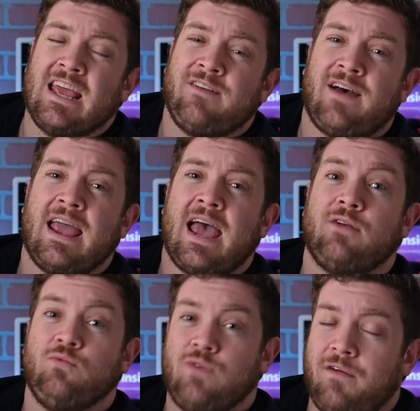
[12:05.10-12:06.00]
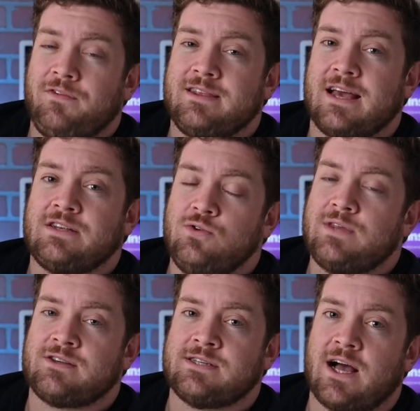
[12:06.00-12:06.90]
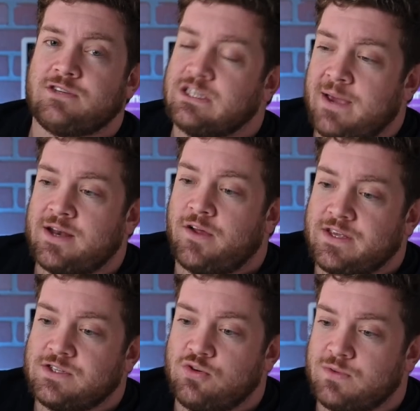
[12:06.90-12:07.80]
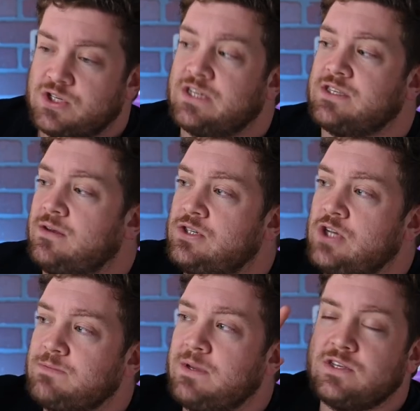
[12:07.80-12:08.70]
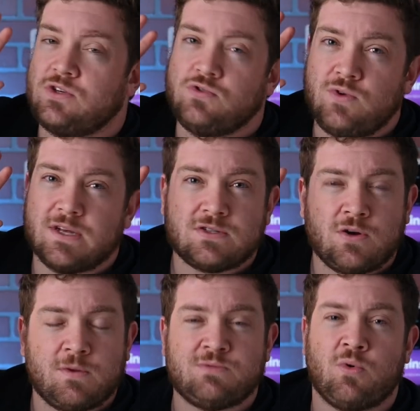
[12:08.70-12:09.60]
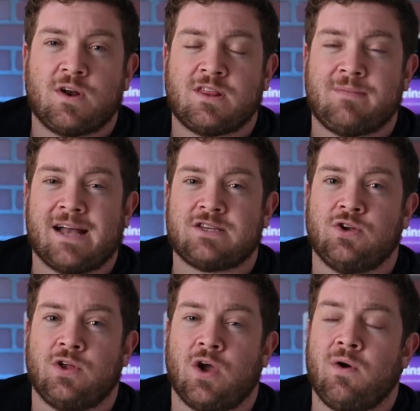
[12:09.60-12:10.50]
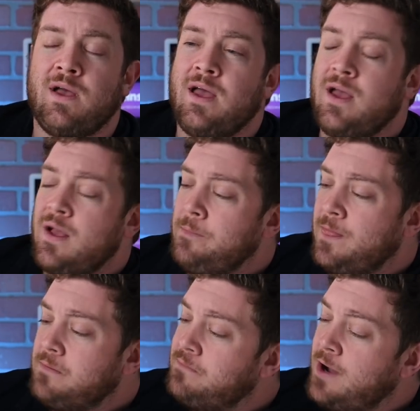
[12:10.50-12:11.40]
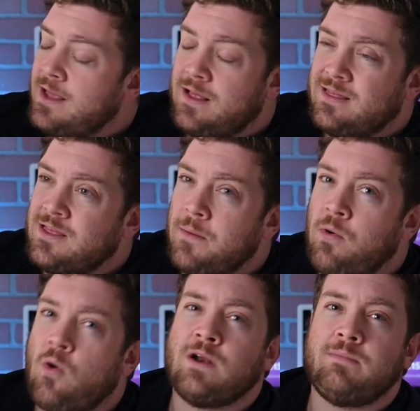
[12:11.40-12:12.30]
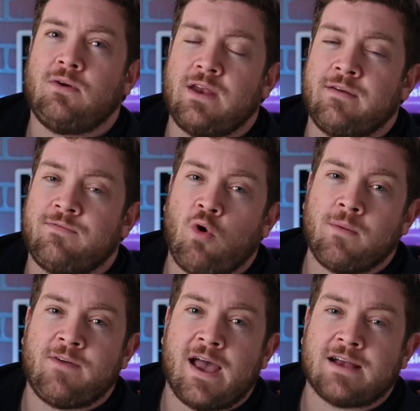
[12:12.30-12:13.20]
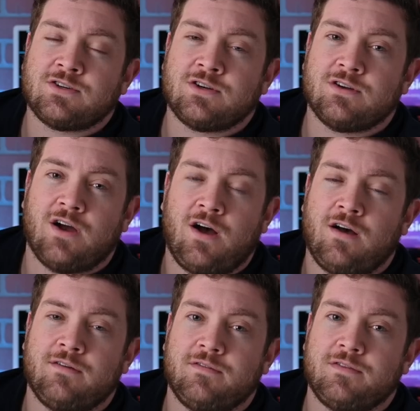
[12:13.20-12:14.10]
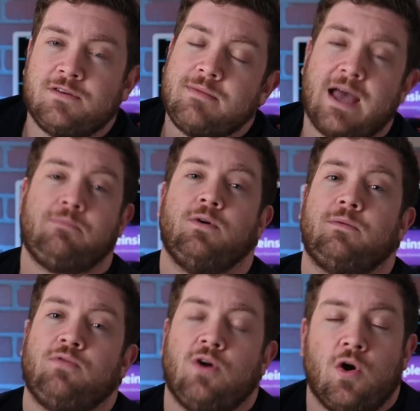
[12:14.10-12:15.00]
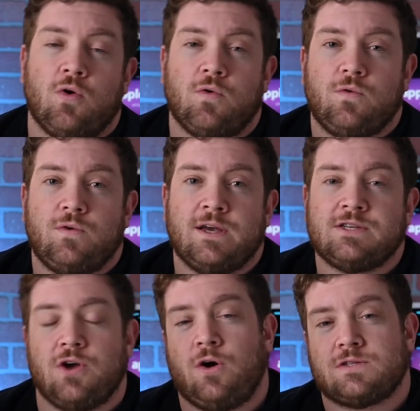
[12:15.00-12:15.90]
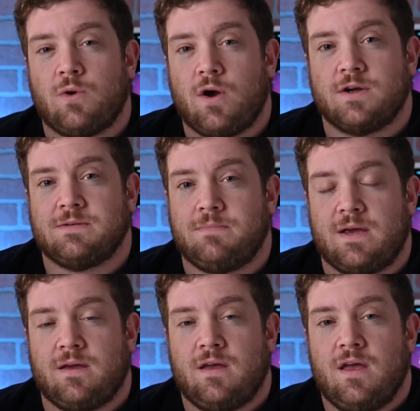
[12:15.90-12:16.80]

if I had roughly that $2,000 to spend on these two machines, just because you do get so much more out of the Mac Studio. But the portability and form factor of the MacBook Pro is also hard to beat.